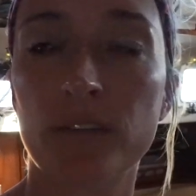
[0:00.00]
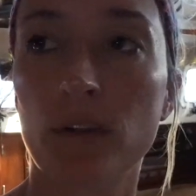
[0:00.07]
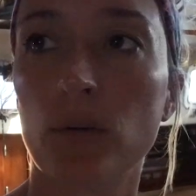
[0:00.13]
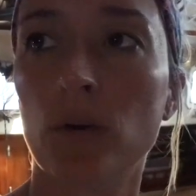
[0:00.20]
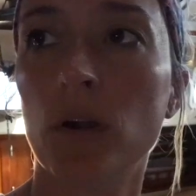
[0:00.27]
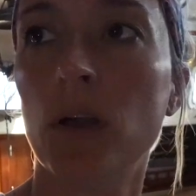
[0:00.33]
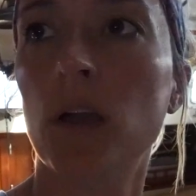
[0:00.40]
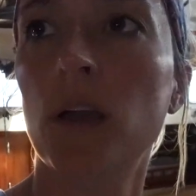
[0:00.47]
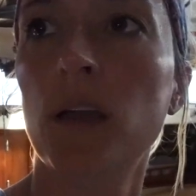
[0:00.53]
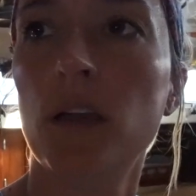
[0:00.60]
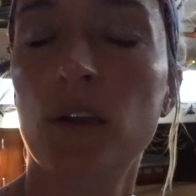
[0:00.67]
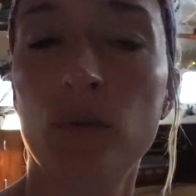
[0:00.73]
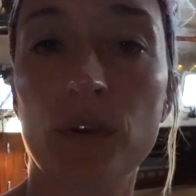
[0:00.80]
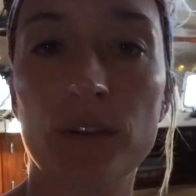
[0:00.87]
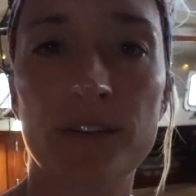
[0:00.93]
So
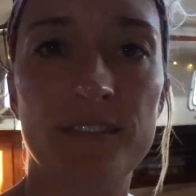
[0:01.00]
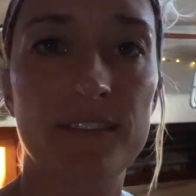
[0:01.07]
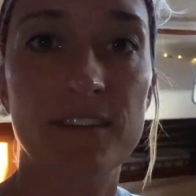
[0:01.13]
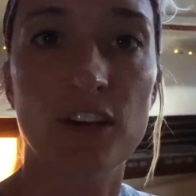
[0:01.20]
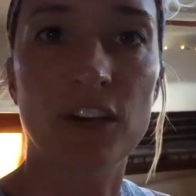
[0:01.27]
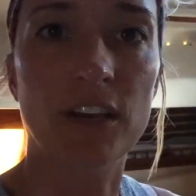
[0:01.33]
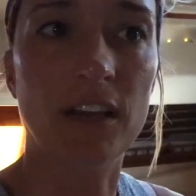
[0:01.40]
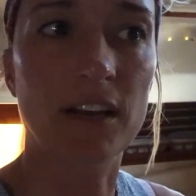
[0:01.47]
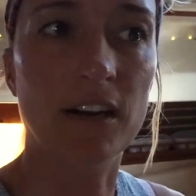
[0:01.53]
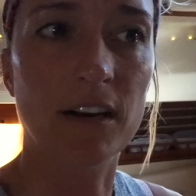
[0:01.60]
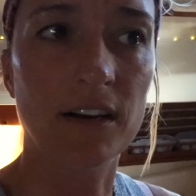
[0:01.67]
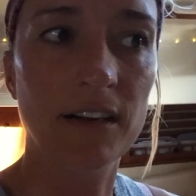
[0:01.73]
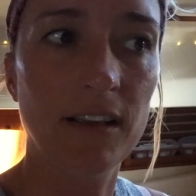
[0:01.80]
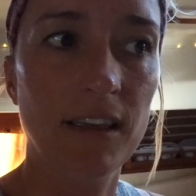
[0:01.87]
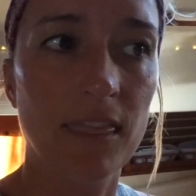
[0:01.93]
we're still
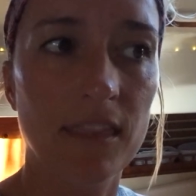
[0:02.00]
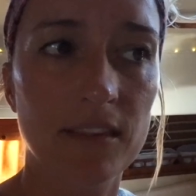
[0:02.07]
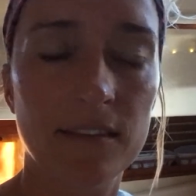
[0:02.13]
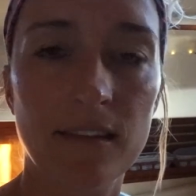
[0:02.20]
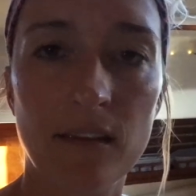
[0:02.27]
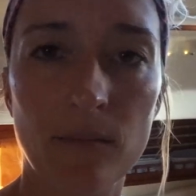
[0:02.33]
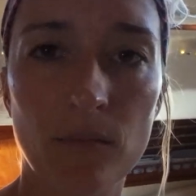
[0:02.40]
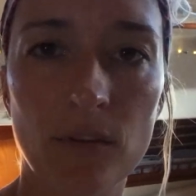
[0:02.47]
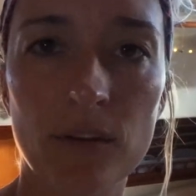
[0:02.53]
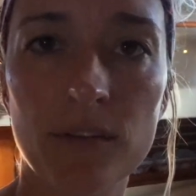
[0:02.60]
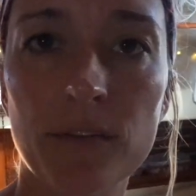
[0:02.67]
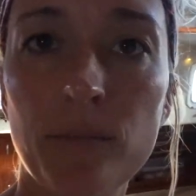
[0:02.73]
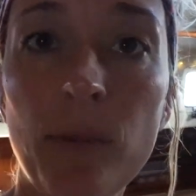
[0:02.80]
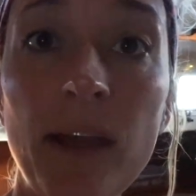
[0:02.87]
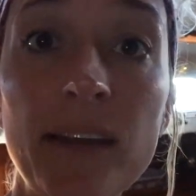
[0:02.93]
here in the same little
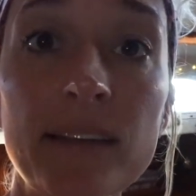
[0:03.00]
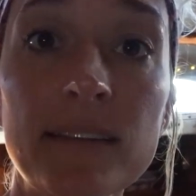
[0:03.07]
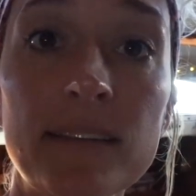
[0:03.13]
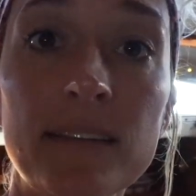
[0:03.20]
spot.